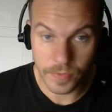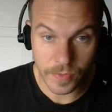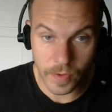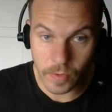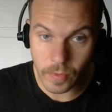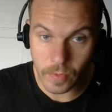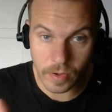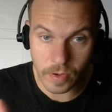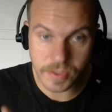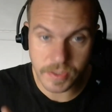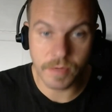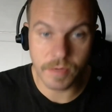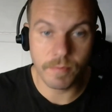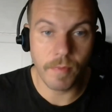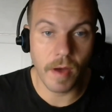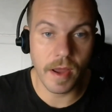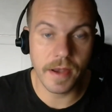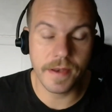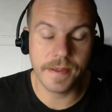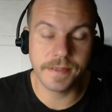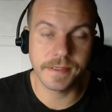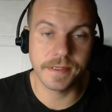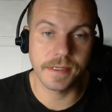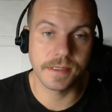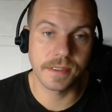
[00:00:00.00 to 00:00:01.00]
There were also
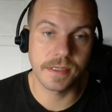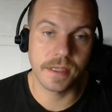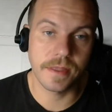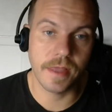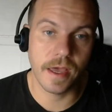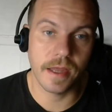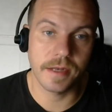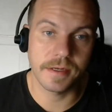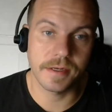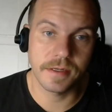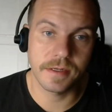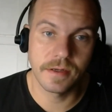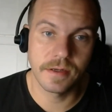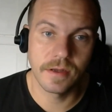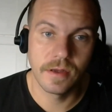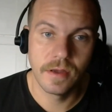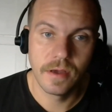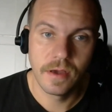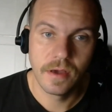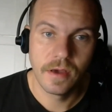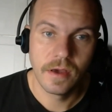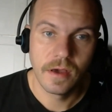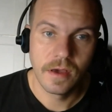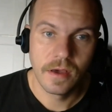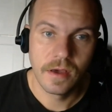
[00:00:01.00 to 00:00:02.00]
minuses to that.
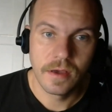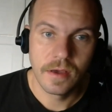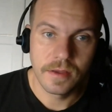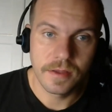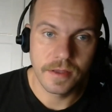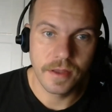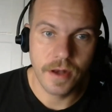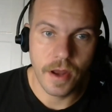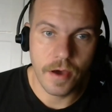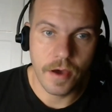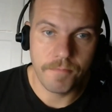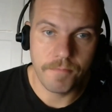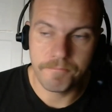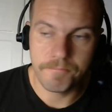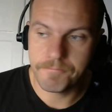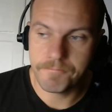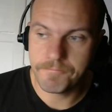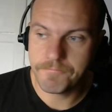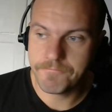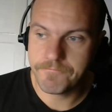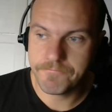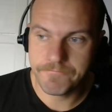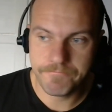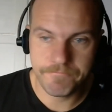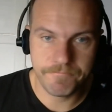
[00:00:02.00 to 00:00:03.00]
You know,
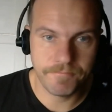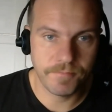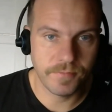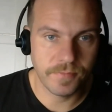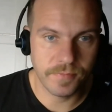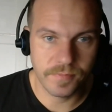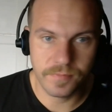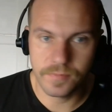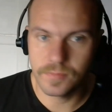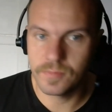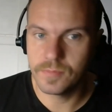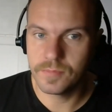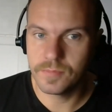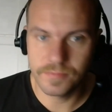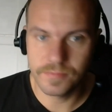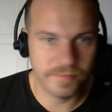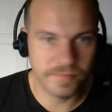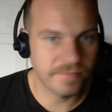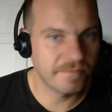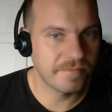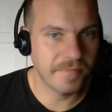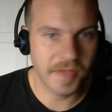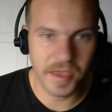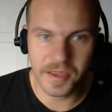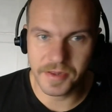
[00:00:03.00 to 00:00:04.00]

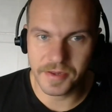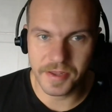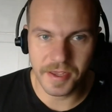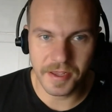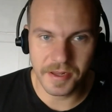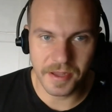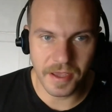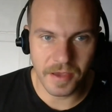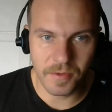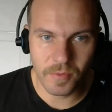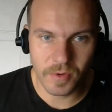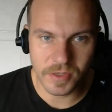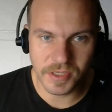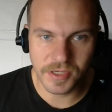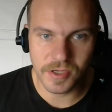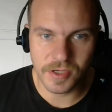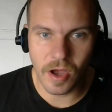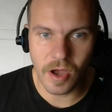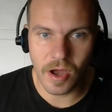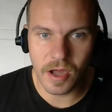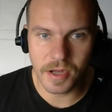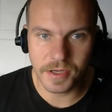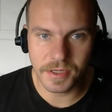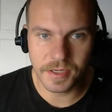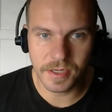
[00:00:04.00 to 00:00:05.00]
it was
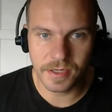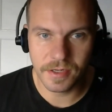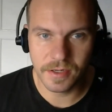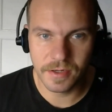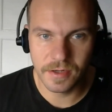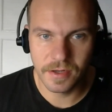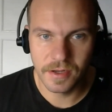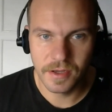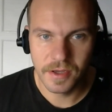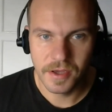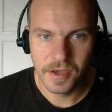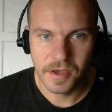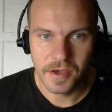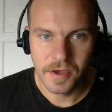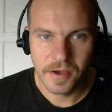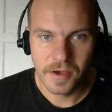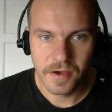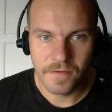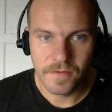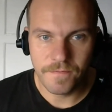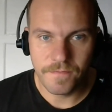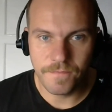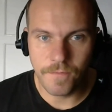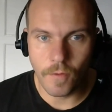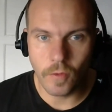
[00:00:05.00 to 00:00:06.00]
not
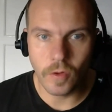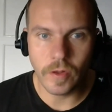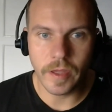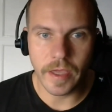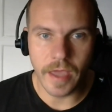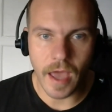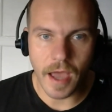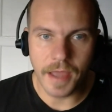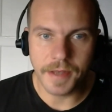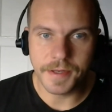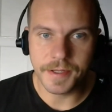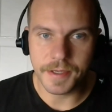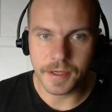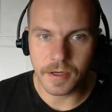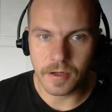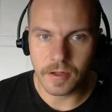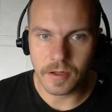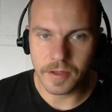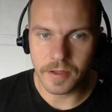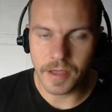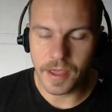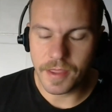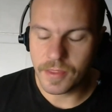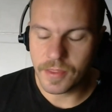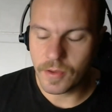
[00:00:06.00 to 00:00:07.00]
fully
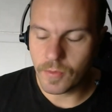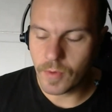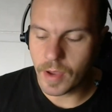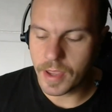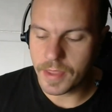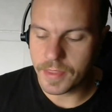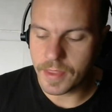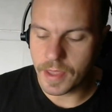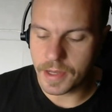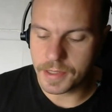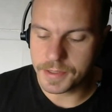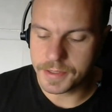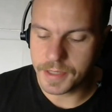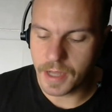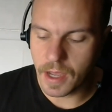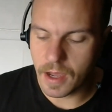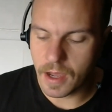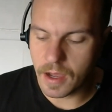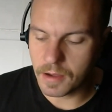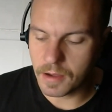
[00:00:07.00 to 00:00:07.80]
ideal in the way that,